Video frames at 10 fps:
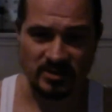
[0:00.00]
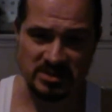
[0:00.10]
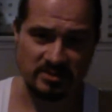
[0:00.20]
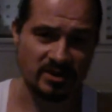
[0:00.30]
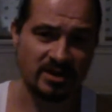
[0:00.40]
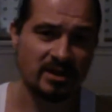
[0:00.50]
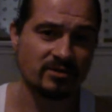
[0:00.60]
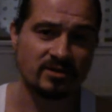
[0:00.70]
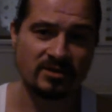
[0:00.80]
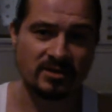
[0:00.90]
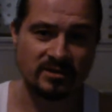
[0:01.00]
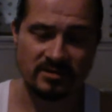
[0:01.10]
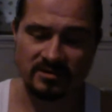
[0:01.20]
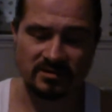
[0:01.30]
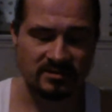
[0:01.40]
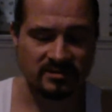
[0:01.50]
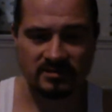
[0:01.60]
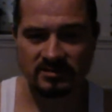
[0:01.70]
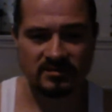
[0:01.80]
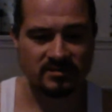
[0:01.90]
somebody out there
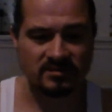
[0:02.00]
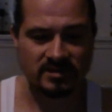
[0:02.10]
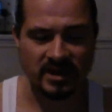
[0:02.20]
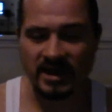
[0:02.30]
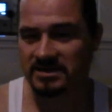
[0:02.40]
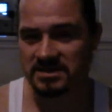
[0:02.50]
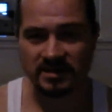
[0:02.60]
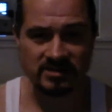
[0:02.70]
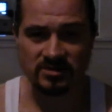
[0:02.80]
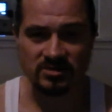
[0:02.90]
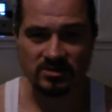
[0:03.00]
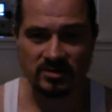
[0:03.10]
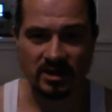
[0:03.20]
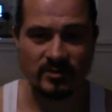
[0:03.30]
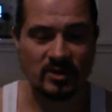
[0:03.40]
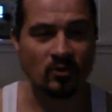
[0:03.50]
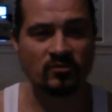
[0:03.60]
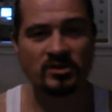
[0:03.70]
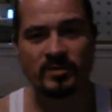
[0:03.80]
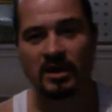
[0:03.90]
that has an answer to it. I mean,
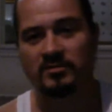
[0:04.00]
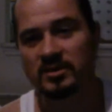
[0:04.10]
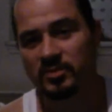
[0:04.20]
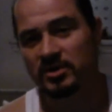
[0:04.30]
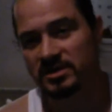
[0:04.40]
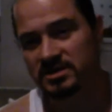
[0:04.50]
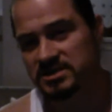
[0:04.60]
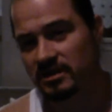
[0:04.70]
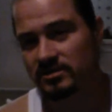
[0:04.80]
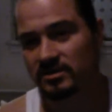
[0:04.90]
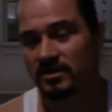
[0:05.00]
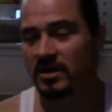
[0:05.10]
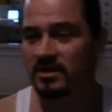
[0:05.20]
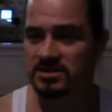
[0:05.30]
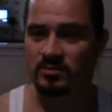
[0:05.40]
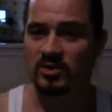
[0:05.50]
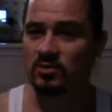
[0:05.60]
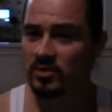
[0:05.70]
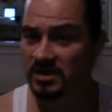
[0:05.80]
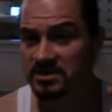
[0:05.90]
hopefully by me putting this out there, someone
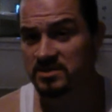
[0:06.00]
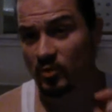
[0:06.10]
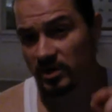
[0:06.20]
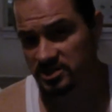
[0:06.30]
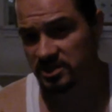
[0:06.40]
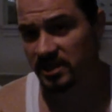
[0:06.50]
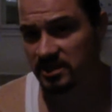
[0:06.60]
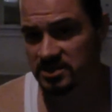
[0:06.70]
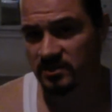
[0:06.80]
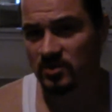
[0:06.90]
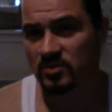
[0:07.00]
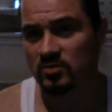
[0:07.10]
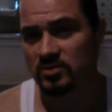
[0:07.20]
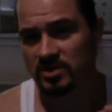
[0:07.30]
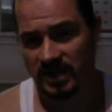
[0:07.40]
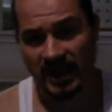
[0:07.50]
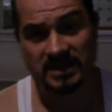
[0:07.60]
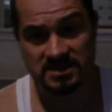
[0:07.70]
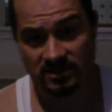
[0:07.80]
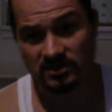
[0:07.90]
who is more educated, someone who
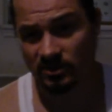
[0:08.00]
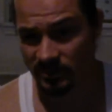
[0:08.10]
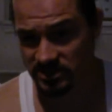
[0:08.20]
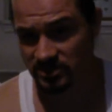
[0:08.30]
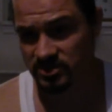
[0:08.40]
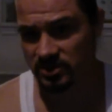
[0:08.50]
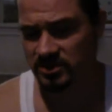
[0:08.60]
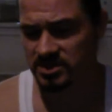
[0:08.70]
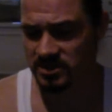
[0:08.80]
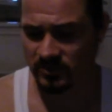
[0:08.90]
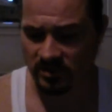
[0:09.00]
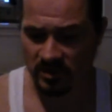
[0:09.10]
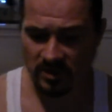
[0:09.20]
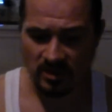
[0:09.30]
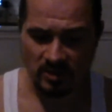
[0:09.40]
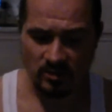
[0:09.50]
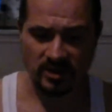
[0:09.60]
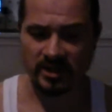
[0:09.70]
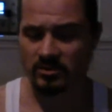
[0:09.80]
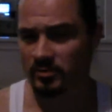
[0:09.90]
has done the research on this, someone with
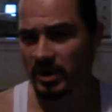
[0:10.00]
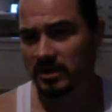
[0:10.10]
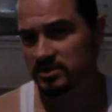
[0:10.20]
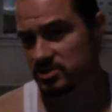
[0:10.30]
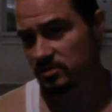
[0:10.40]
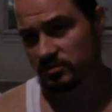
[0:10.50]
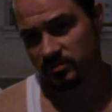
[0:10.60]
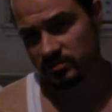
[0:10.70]
an anthropological